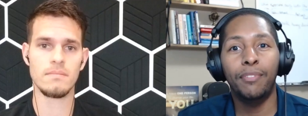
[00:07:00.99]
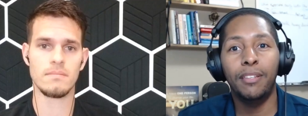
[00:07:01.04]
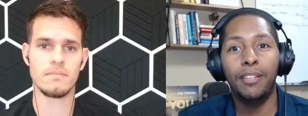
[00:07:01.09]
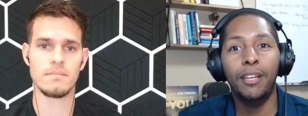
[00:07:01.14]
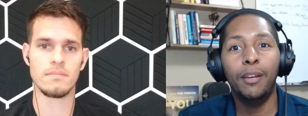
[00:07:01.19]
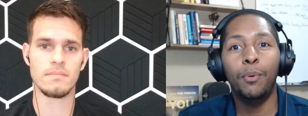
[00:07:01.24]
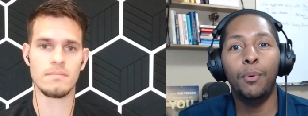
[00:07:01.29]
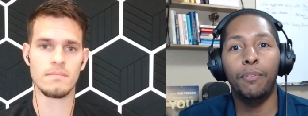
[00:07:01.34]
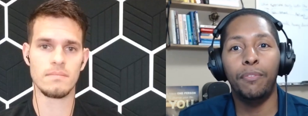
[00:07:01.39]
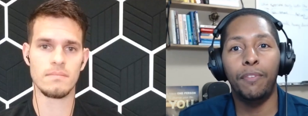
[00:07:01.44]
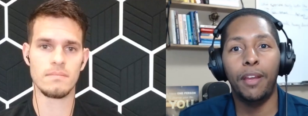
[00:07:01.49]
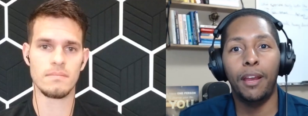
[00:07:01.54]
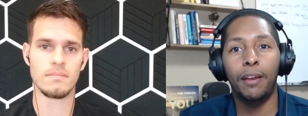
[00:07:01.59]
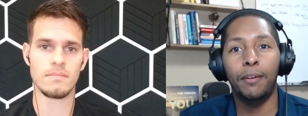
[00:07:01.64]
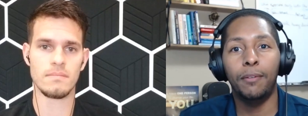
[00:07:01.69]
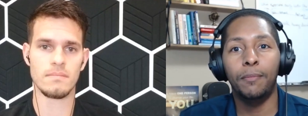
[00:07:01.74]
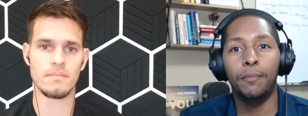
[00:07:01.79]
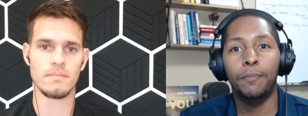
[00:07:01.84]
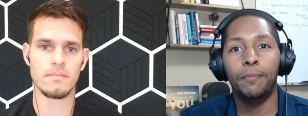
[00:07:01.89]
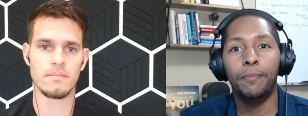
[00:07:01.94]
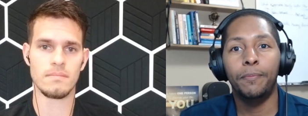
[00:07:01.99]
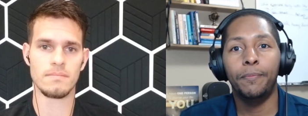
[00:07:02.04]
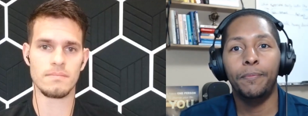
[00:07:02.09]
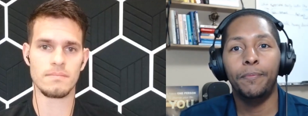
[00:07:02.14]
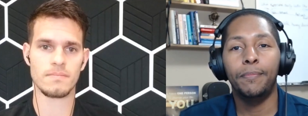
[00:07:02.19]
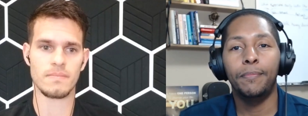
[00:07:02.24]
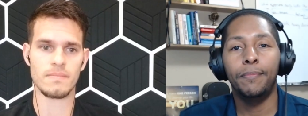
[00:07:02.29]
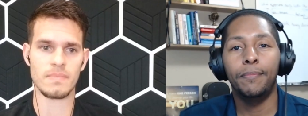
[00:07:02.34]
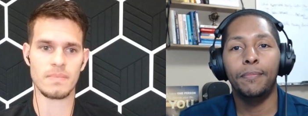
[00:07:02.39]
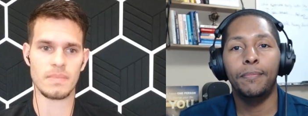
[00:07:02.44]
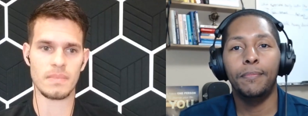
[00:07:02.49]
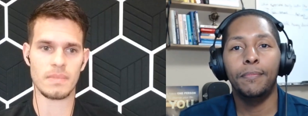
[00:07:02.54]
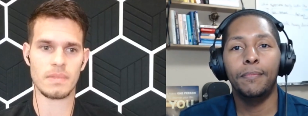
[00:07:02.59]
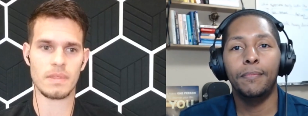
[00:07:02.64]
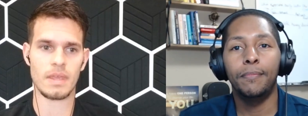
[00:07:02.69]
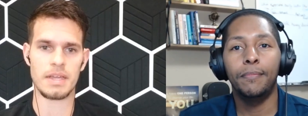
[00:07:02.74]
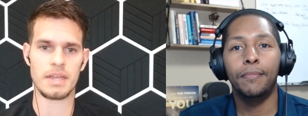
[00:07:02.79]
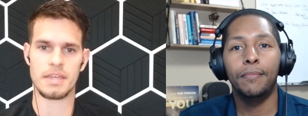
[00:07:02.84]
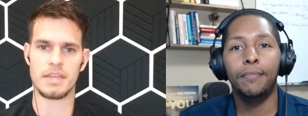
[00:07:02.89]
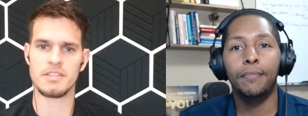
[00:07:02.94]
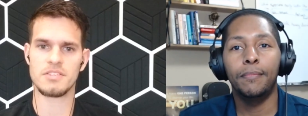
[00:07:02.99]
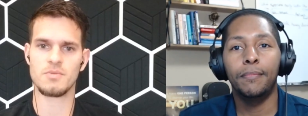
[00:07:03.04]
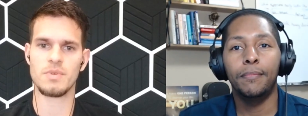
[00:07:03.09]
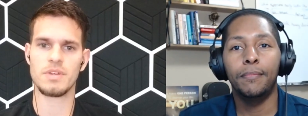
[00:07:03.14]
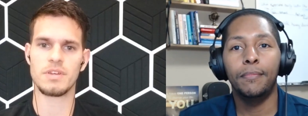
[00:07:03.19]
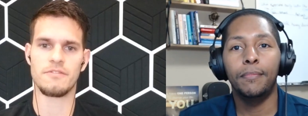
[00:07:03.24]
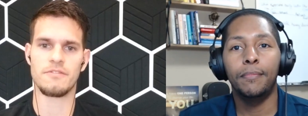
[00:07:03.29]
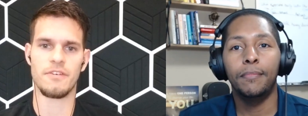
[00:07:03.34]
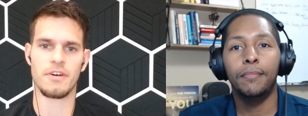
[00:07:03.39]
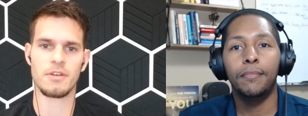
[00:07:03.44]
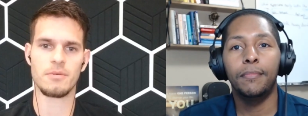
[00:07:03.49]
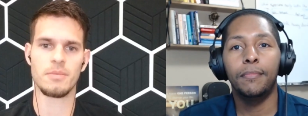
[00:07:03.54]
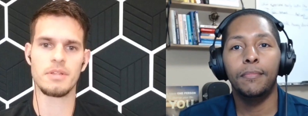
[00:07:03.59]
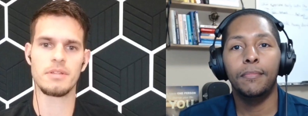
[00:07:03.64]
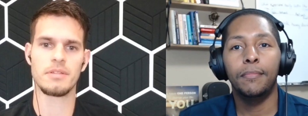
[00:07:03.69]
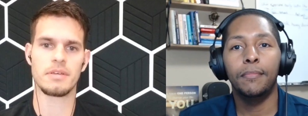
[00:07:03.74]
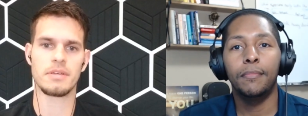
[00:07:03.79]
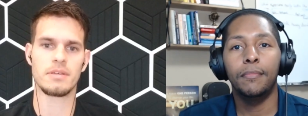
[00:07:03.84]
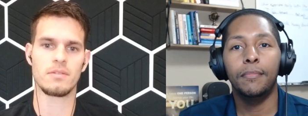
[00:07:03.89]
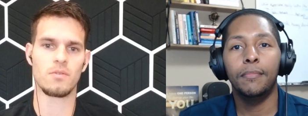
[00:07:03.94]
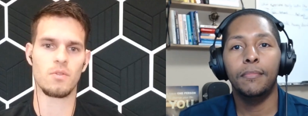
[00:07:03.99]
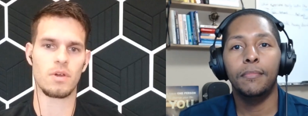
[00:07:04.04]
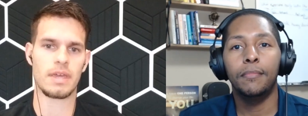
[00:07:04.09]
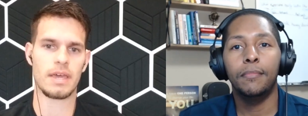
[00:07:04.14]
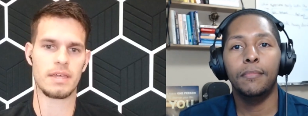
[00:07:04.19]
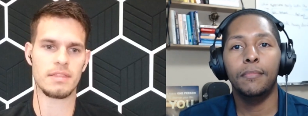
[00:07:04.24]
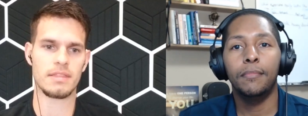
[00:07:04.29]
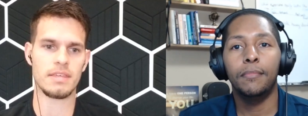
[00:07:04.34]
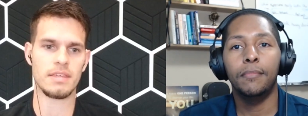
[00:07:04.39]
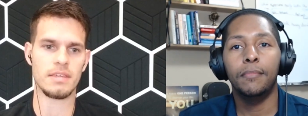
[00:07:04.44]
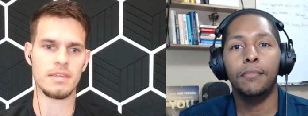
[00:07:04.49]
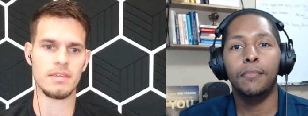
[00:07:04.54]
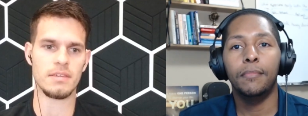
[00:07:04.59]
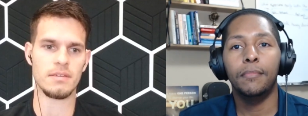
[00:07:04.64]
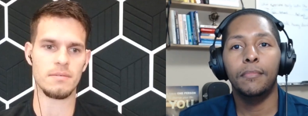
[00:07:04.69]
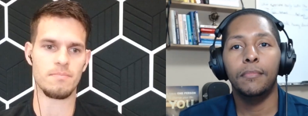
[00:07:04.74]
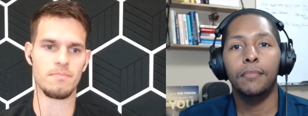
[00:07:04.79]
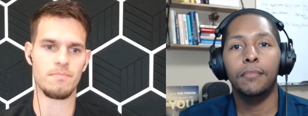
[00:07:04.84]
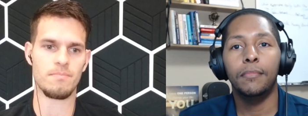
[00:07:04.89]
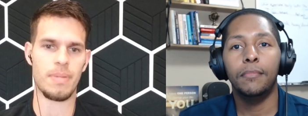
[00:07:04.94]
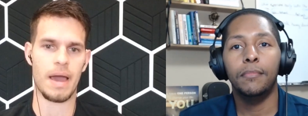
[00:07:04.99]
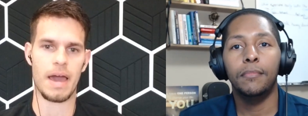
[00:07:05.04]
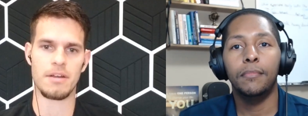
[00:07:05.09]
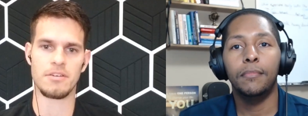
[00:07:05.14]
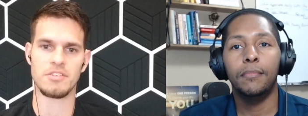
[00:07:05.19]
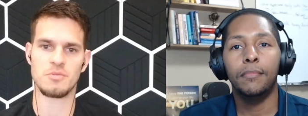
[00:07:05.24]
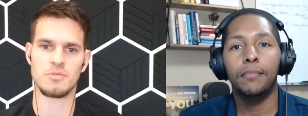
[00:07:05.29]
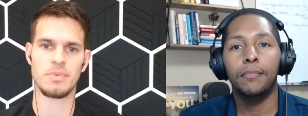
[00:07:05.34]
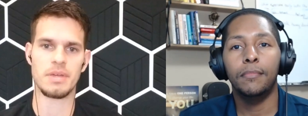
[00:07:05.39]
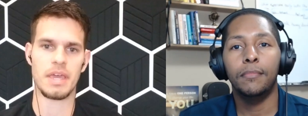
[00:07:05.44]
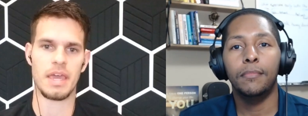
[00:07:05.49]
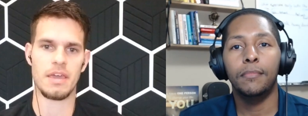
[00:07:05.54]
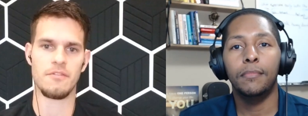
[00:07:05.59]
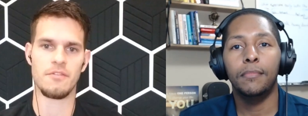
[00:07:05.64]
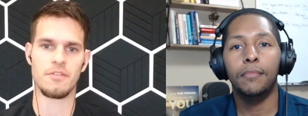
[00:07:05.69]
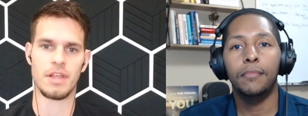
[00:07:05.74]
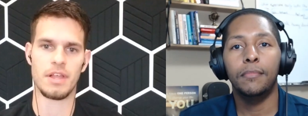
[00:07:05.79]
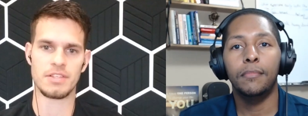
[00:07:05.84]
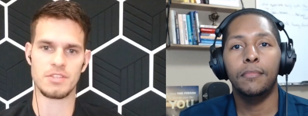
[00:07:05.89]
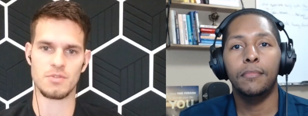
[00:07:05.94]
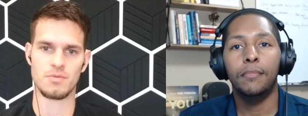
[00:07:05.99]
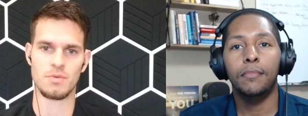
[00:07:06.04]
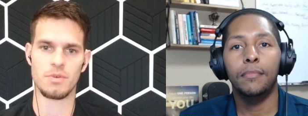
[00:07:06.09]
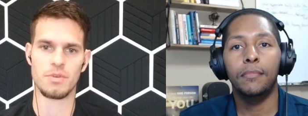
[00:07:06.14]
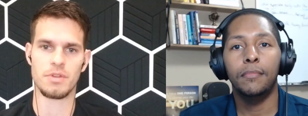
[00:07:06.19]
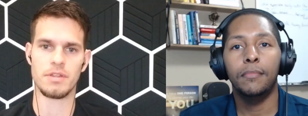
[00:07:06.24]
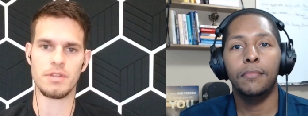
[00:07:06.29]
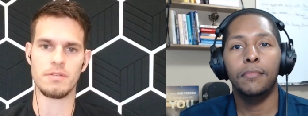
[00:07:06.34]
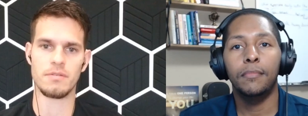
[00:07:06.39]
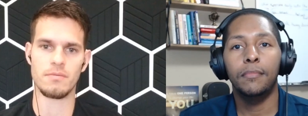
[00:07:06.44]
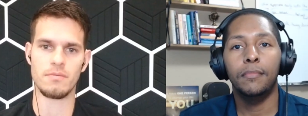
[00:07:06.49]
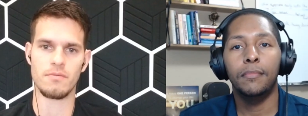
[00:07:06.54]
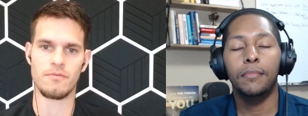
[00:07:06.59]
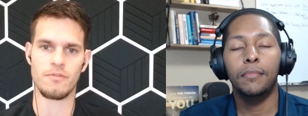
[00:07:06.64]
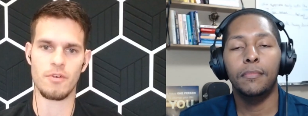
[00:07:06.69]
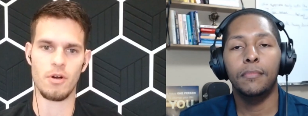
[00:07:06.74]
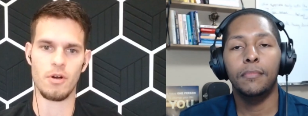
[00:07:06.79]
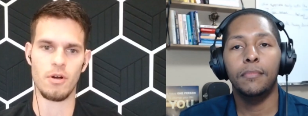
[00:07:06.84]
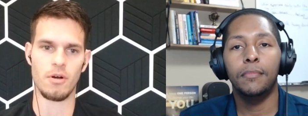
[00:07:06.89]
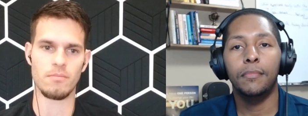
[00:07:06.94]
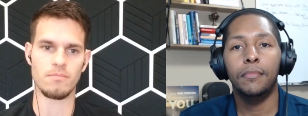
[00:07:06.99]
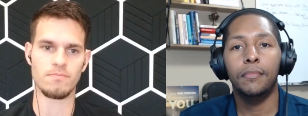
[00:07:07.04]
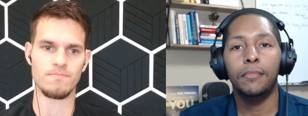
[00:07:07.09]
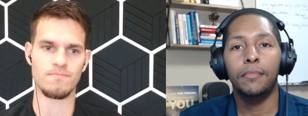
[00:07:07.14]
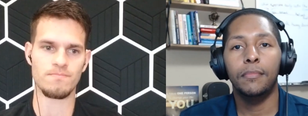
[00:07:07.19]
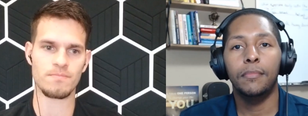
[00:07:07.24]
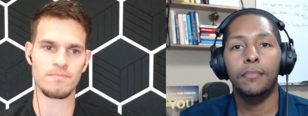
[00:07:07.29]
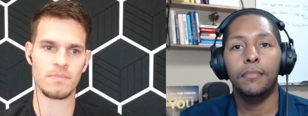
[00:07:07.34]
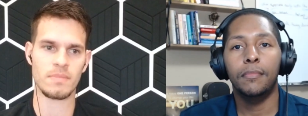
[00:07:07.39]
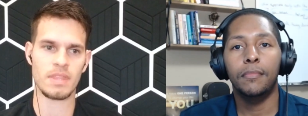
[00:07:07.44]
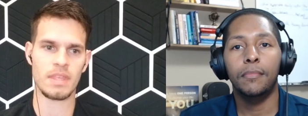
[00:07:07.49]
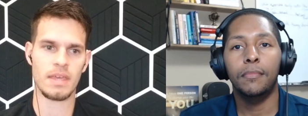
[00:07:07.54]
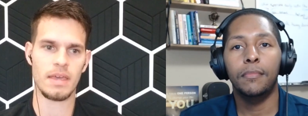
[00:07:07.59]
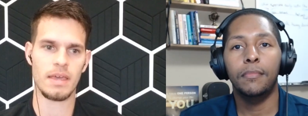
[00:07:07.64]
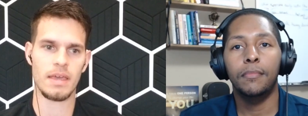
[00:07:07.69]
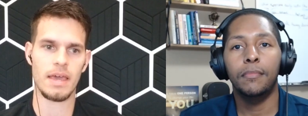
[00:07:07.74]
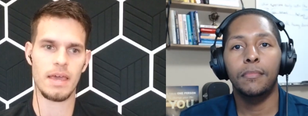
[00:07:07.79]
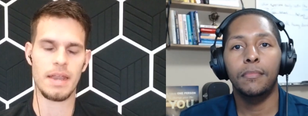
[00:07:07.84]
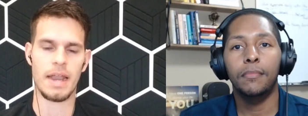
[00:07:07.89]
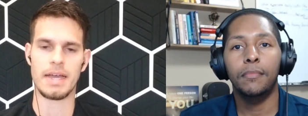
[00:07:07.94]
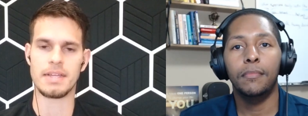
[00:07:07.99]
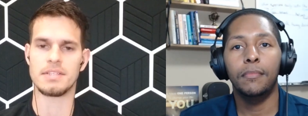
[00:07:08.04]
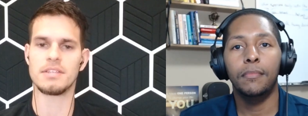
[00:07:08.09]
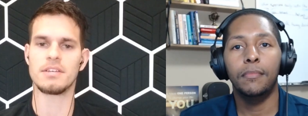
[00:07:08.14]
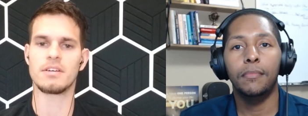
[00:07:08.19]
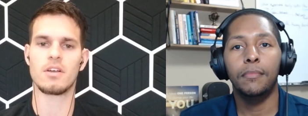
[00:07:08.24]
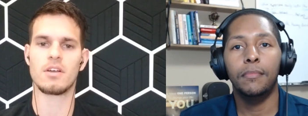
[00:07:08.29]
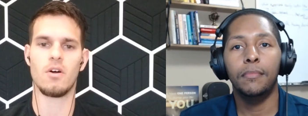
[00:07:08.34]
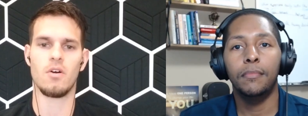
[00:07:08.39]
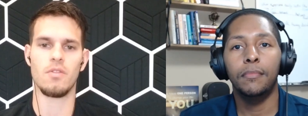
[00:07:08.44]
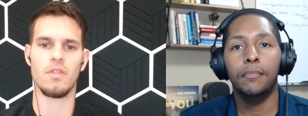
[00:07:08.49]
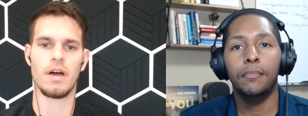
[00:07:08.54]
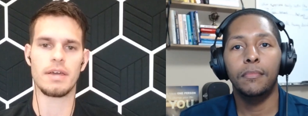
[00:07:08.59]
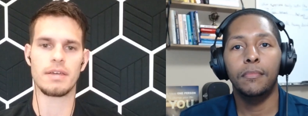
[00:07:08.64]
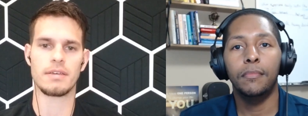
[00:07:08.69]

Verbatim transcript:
Speaker 1: to deal with now.
Speaker 2: I guess we could fundamentally look at the patterns of behavior that's rooted from an idea called